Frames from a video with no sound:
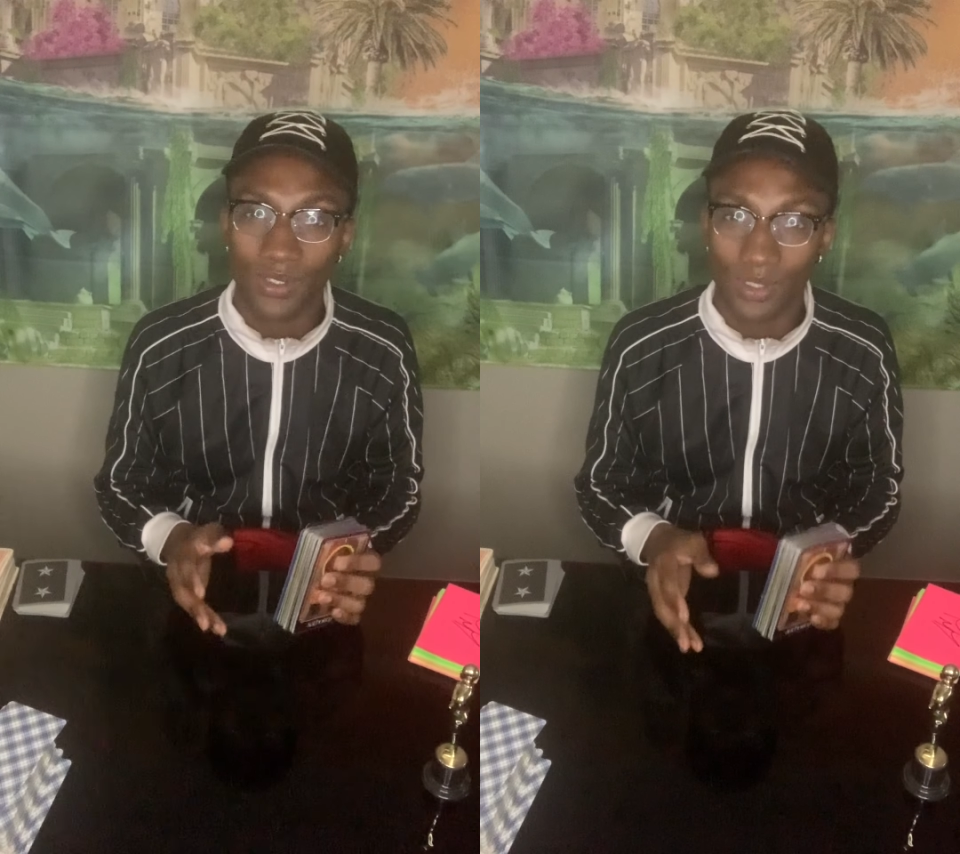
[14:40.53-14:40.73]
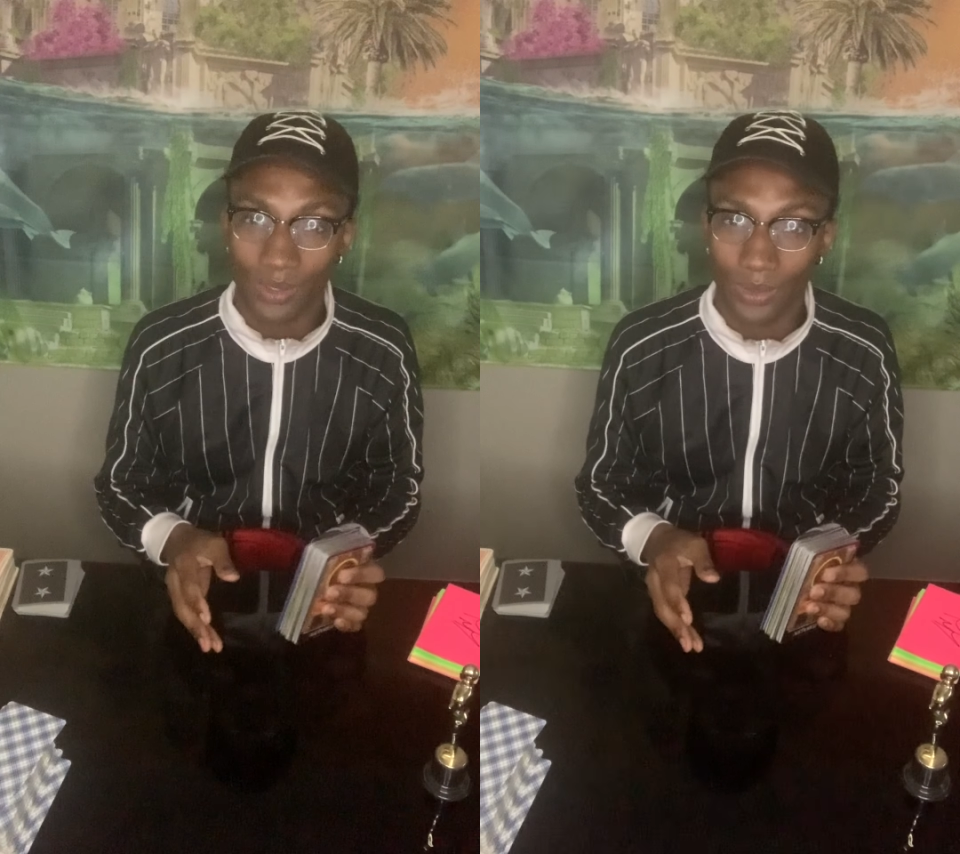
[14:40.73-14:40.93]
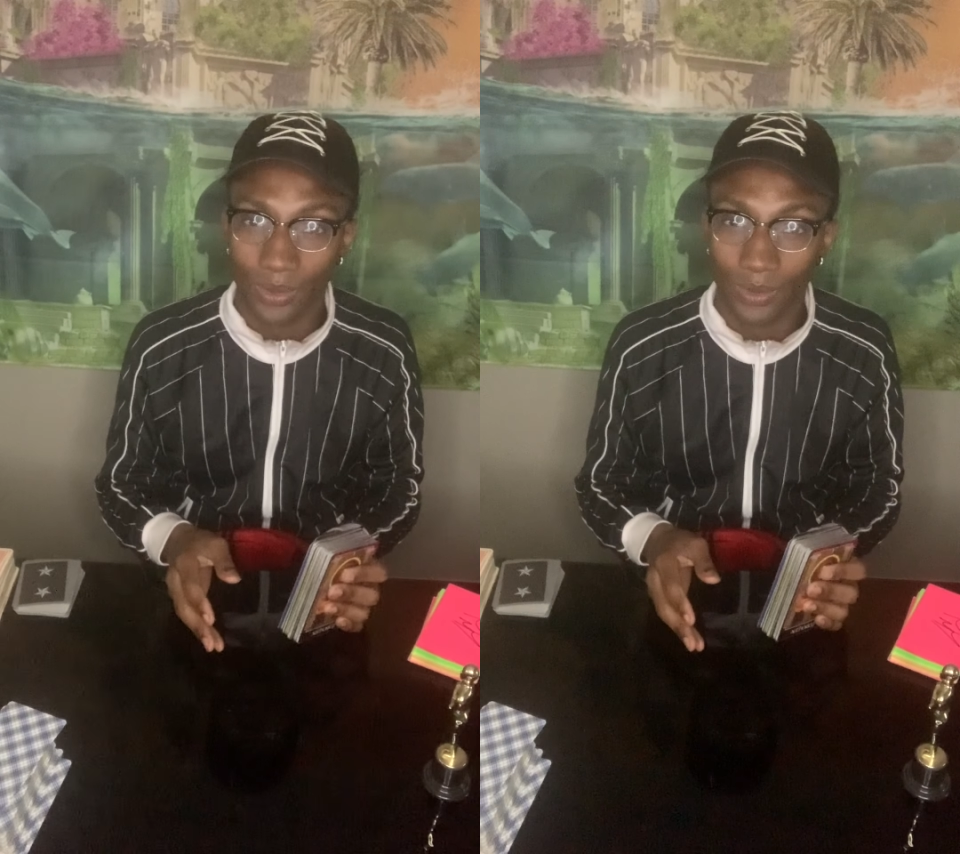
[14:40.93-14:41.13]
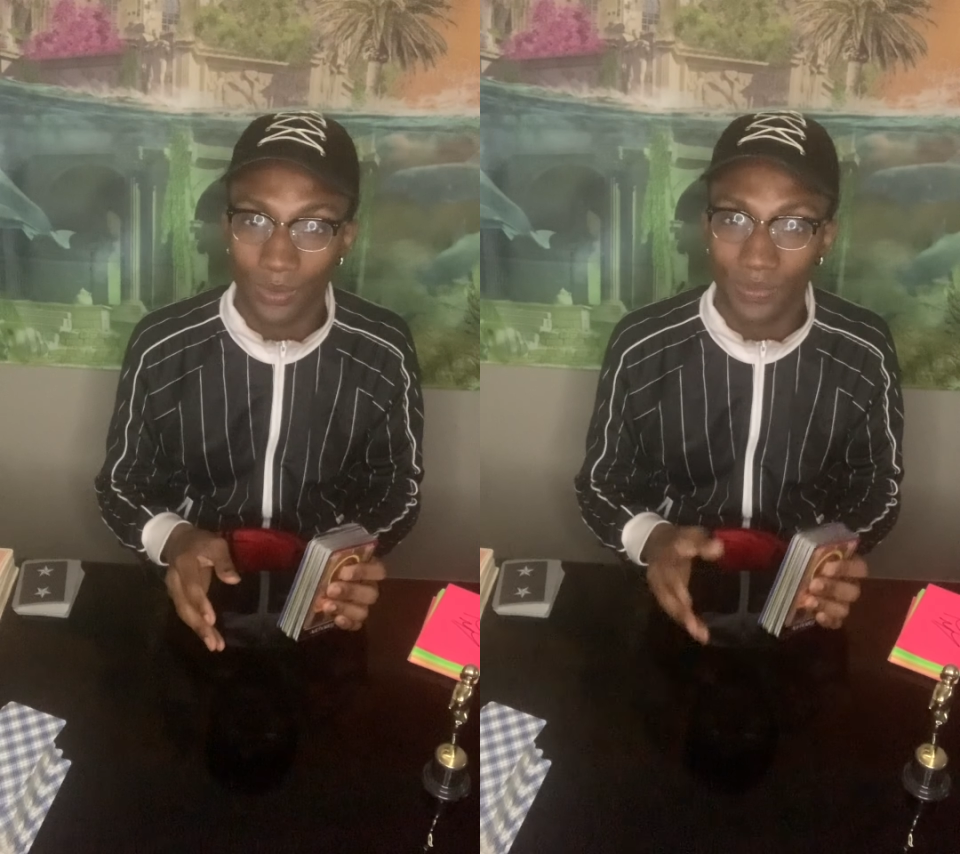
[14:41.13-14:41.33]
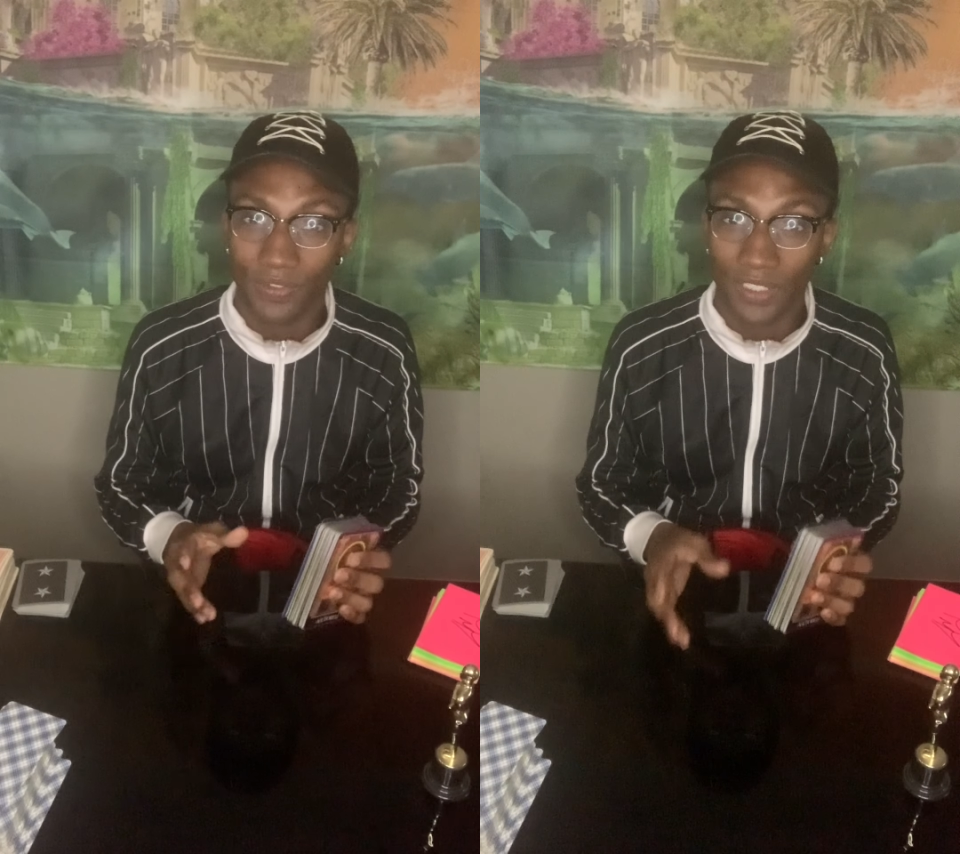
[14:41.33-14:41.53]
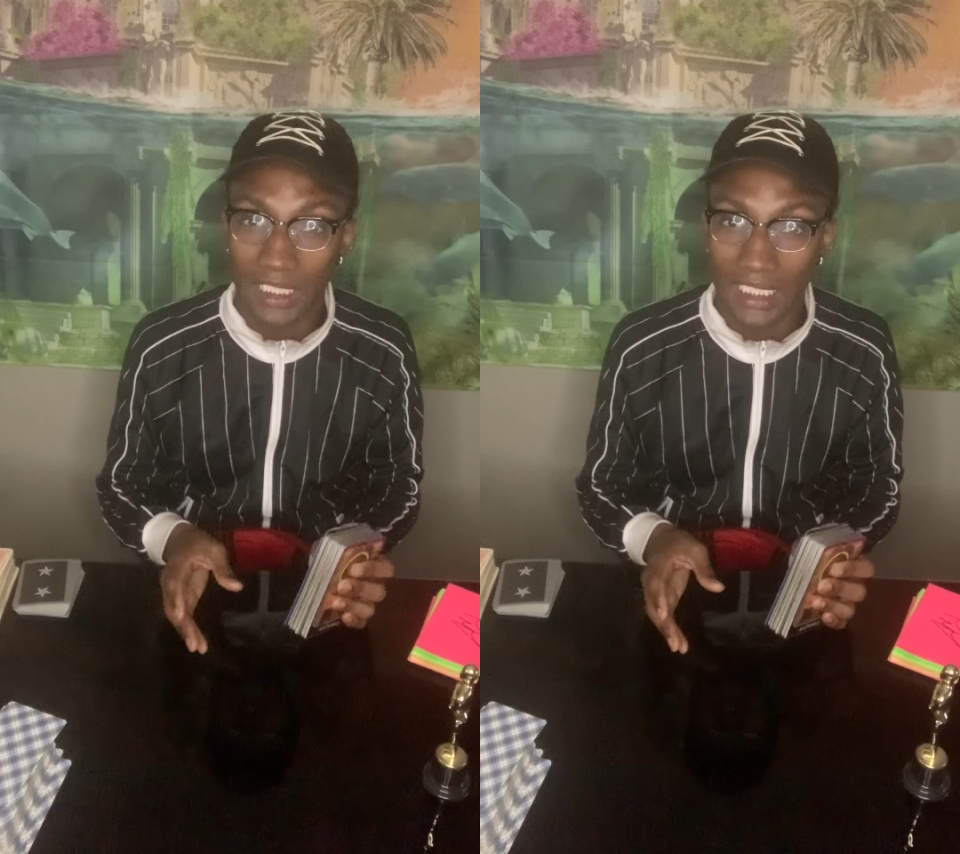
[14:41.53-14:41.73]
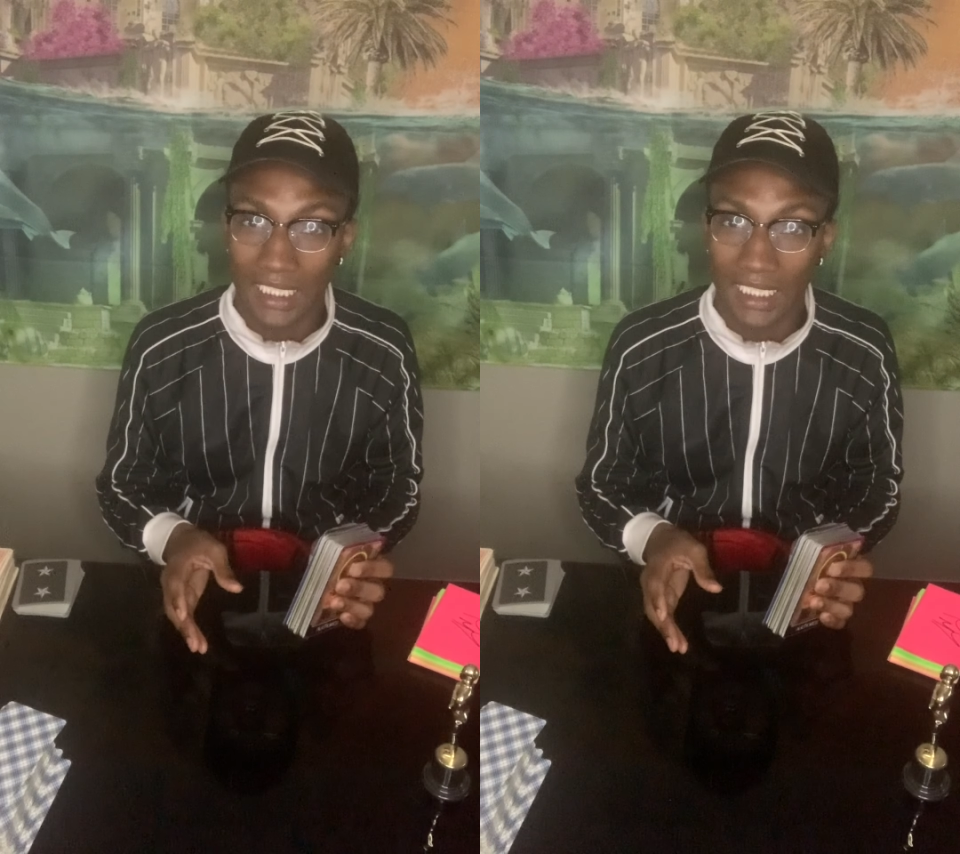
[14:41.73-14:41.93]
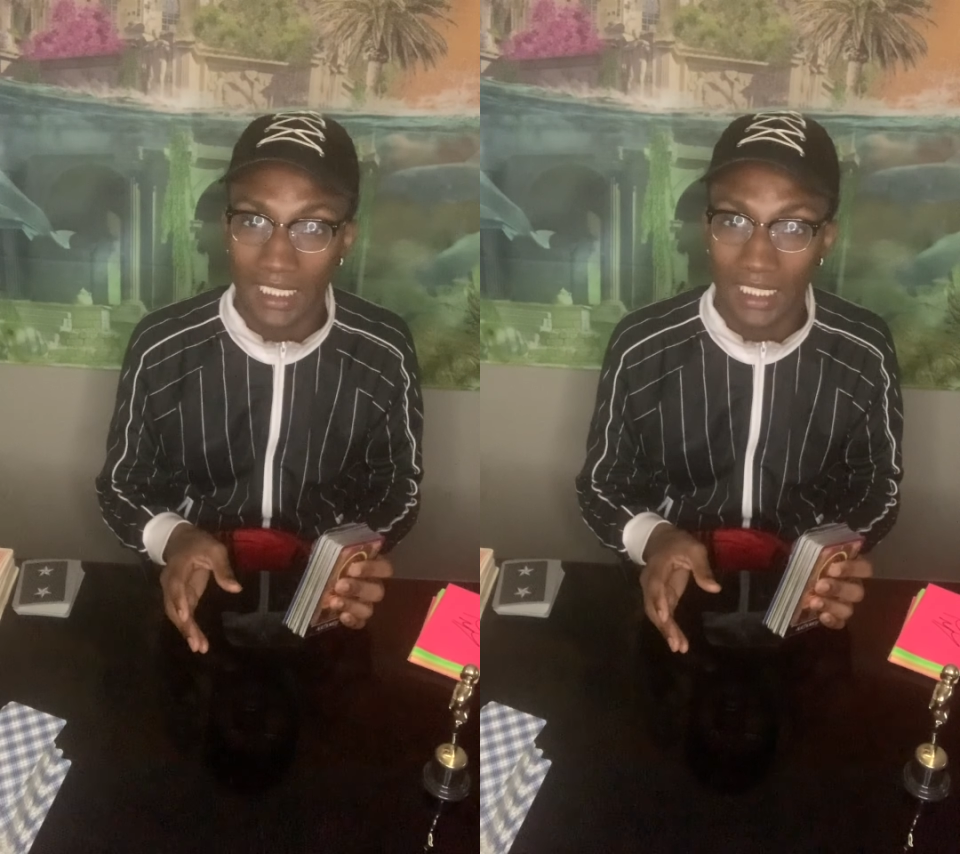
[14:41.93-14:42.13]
to fully